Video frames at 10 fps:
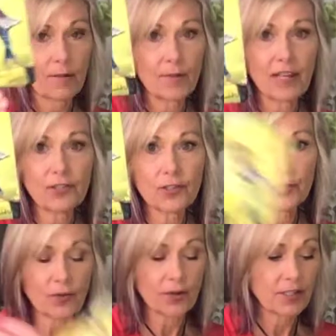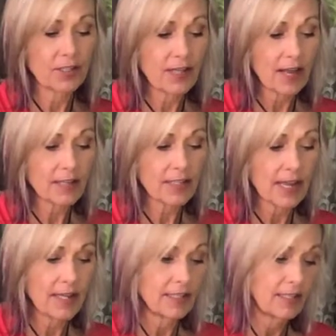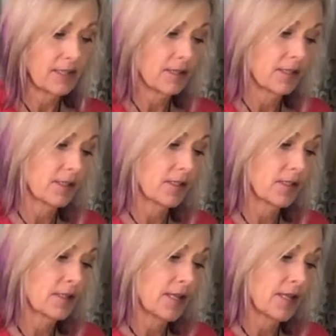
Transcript: Page of Swords, thoughts, ideas.